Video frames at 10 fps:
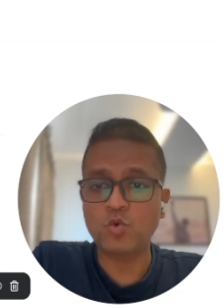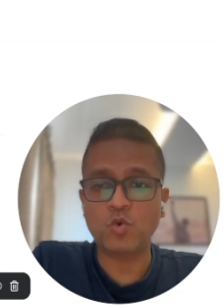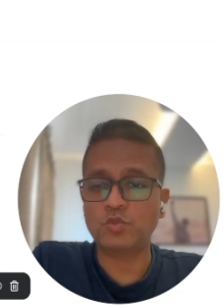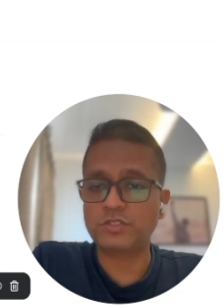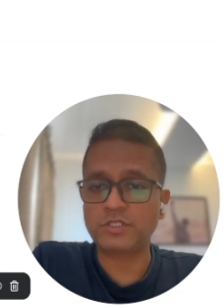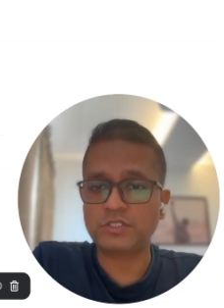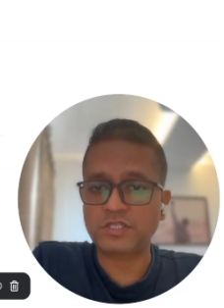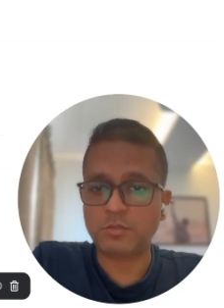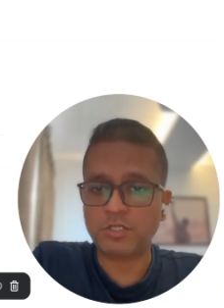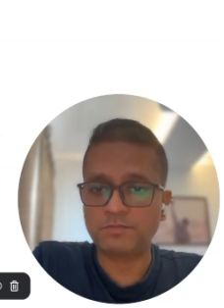Who owns this
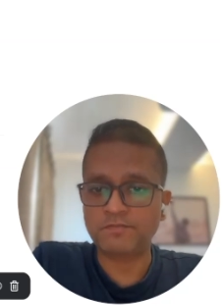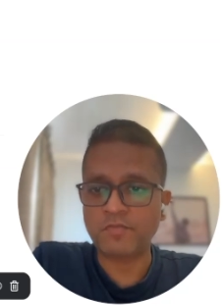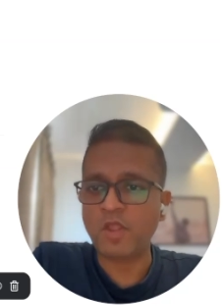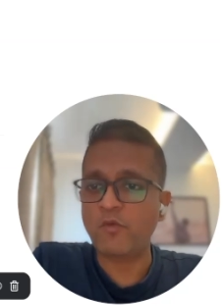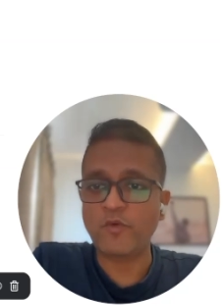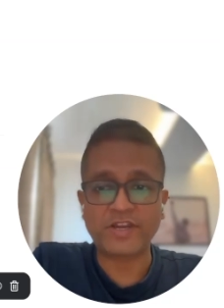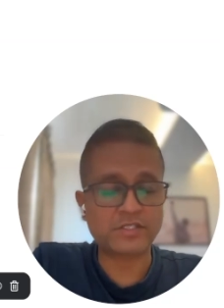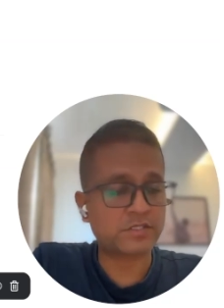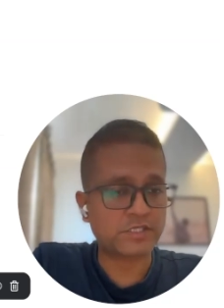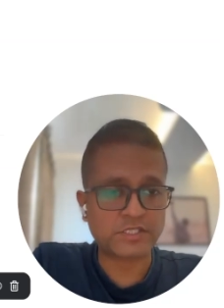table? Where
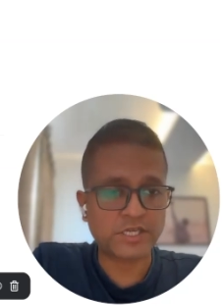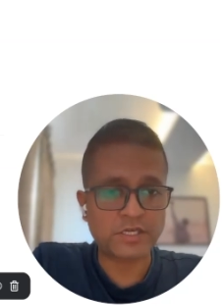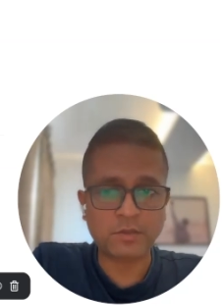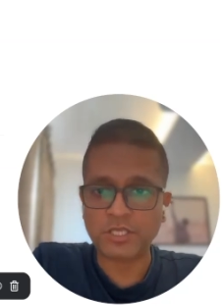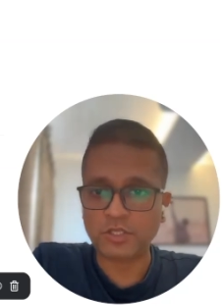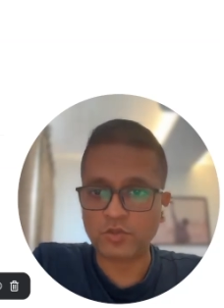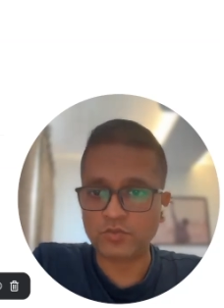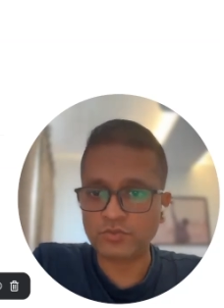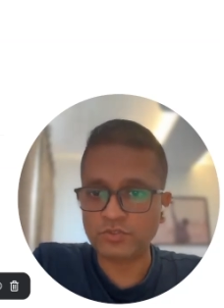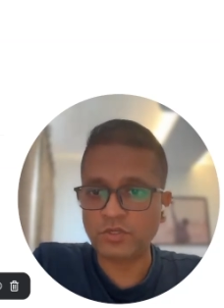is this data being
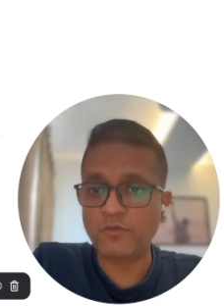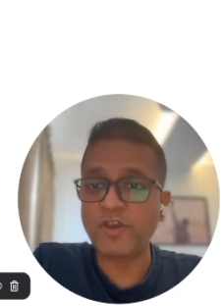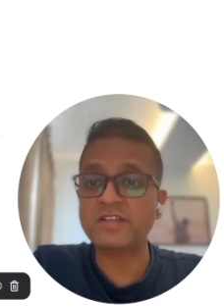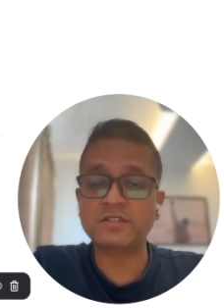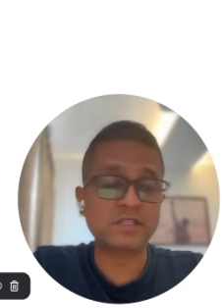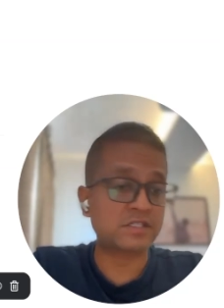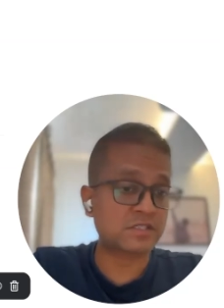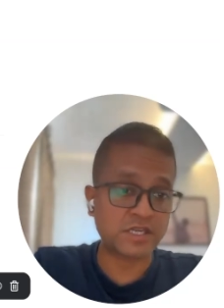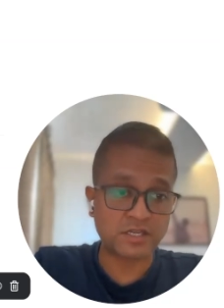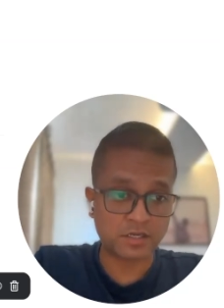used? Where is this
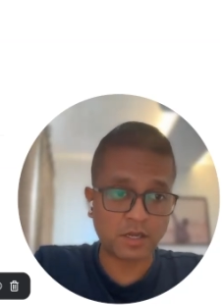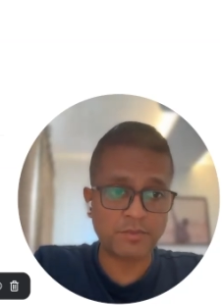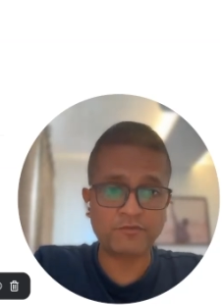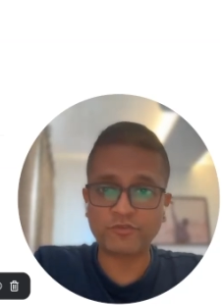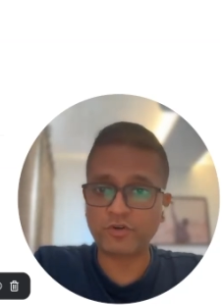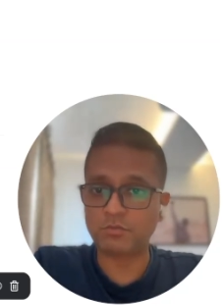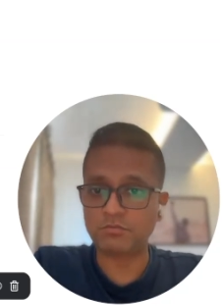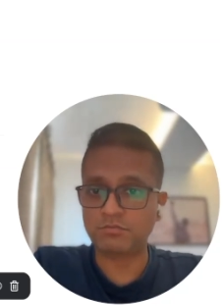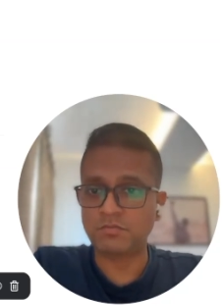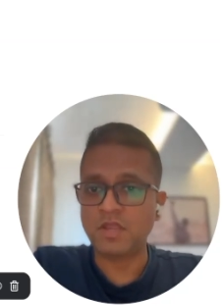data coming from?
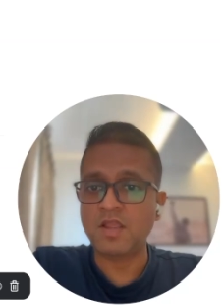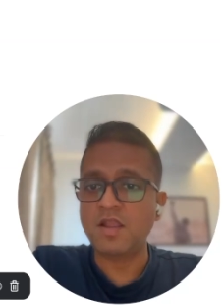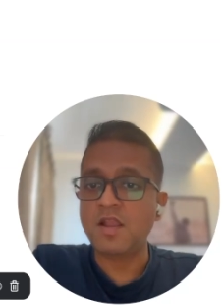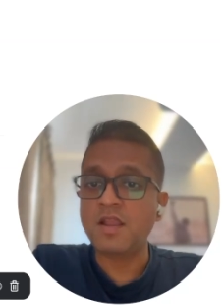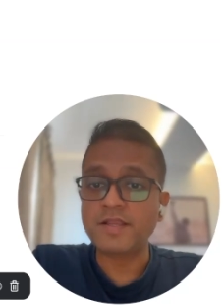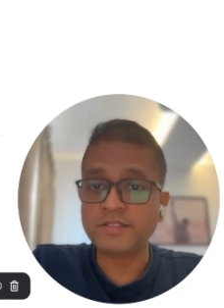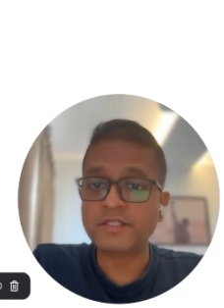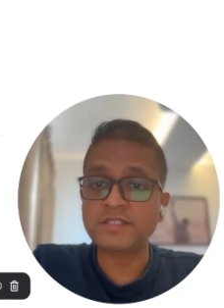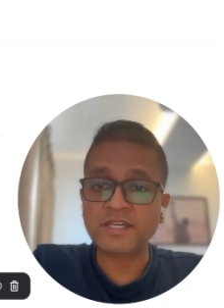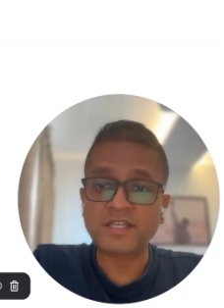Is
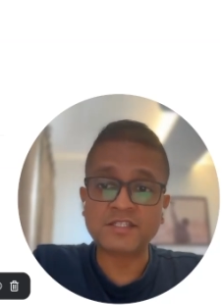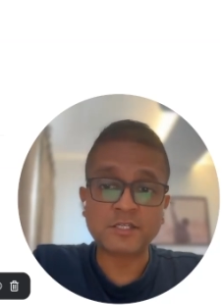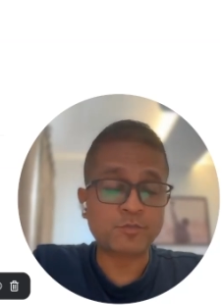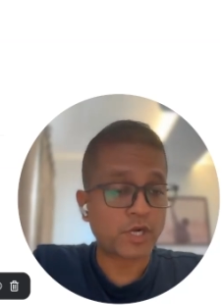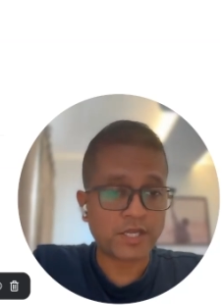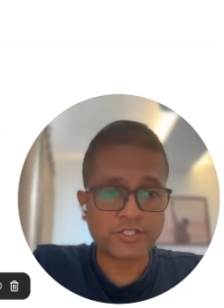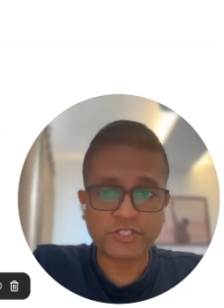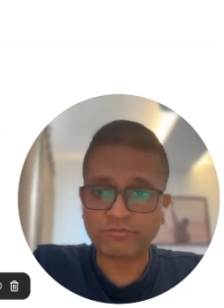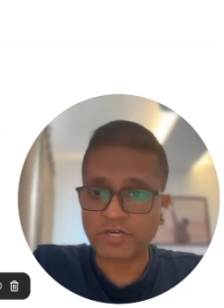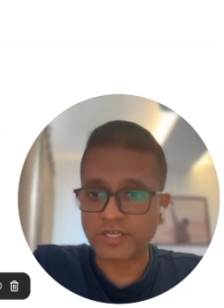this dataset
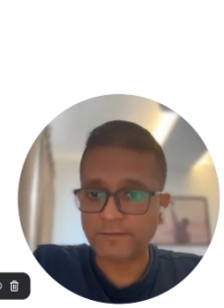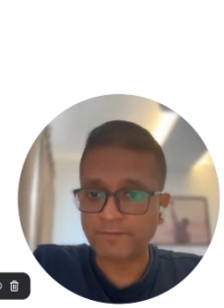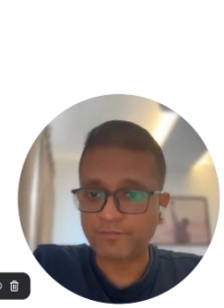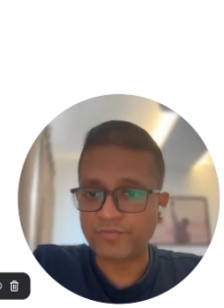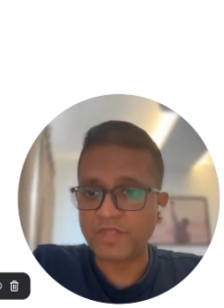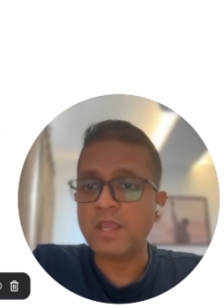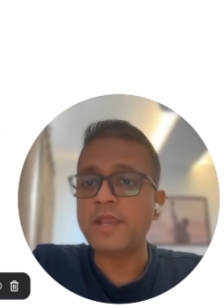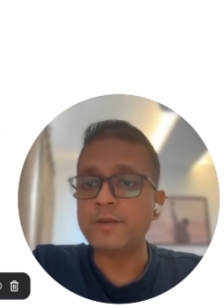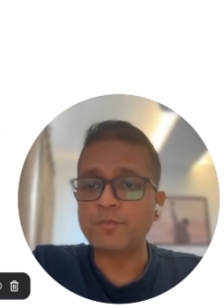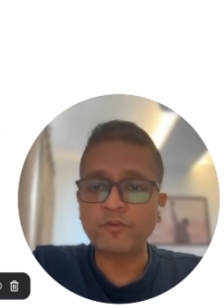production ready?
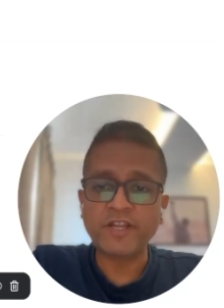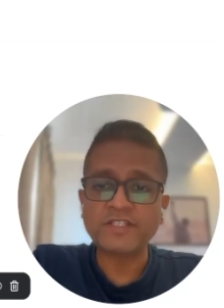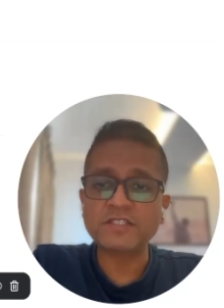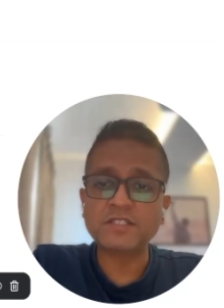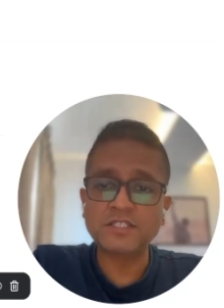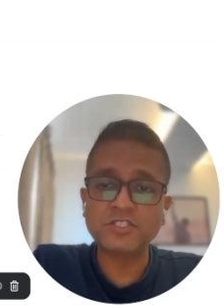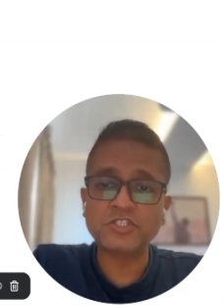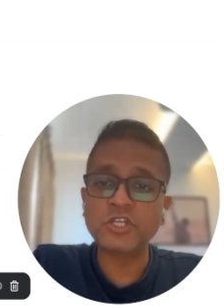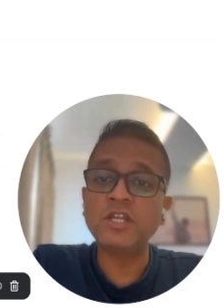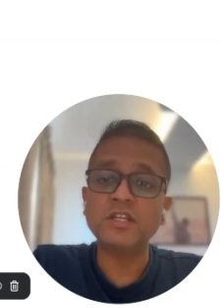It provides
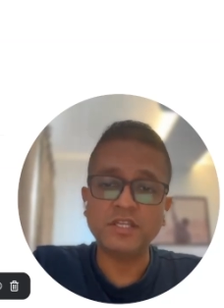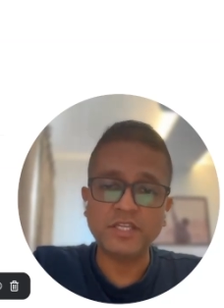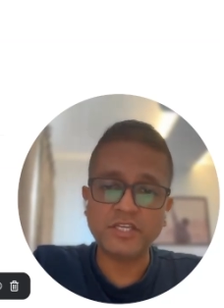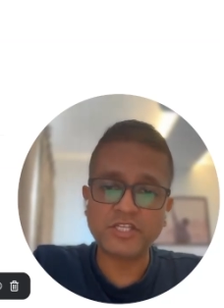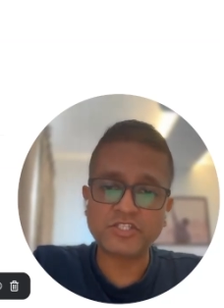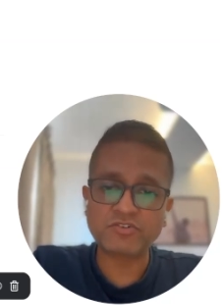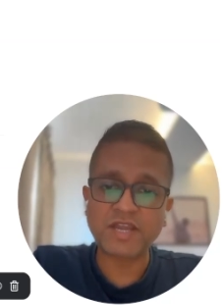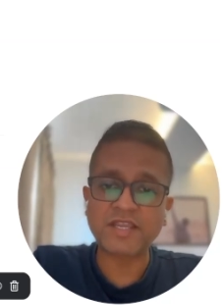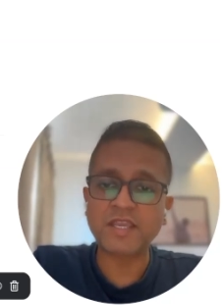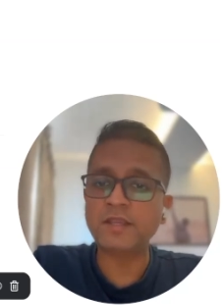search, lineage
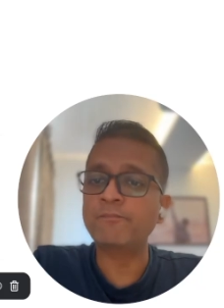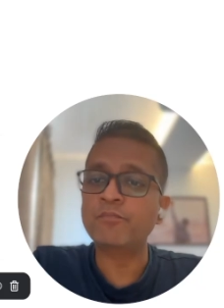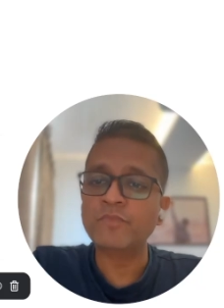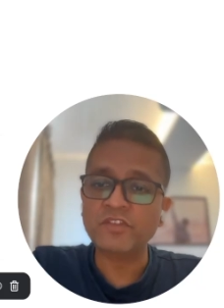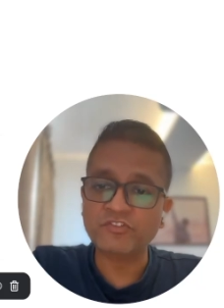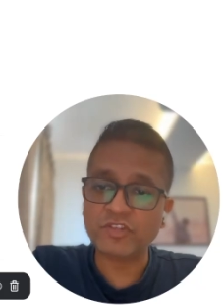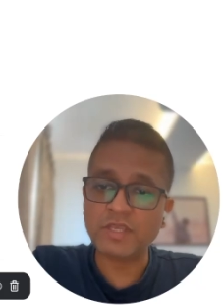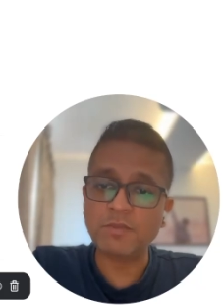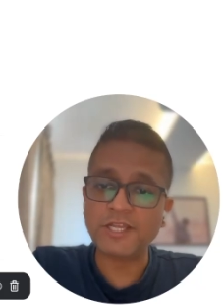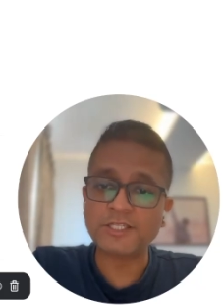tracking,
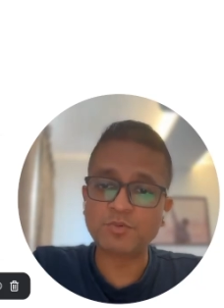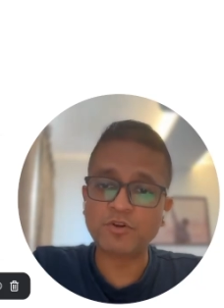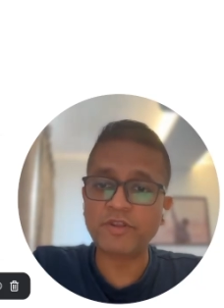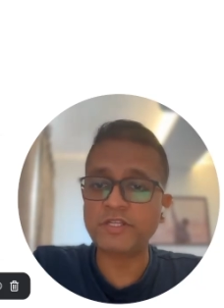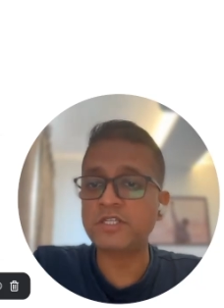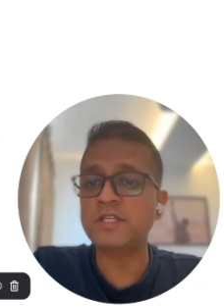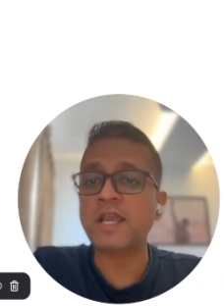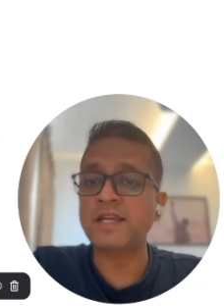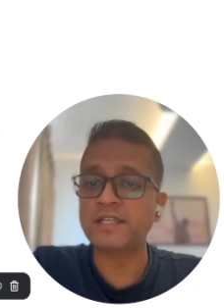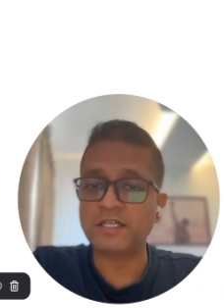schema exploration,
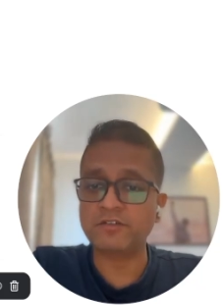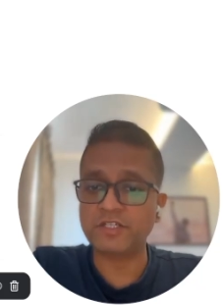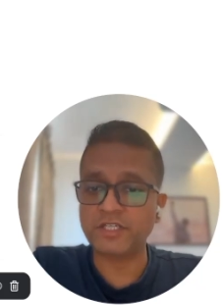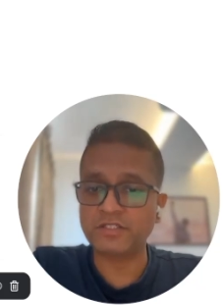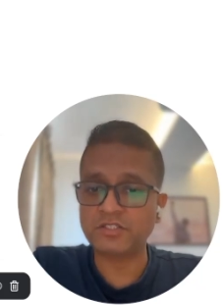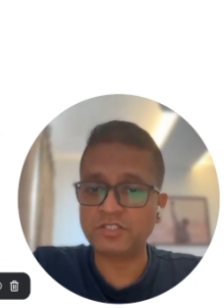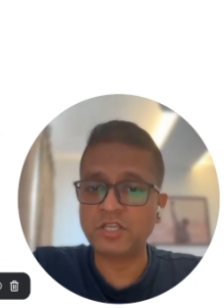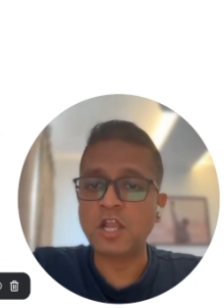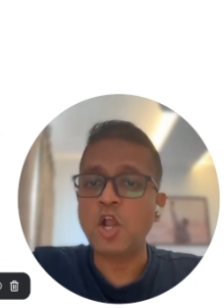and governance.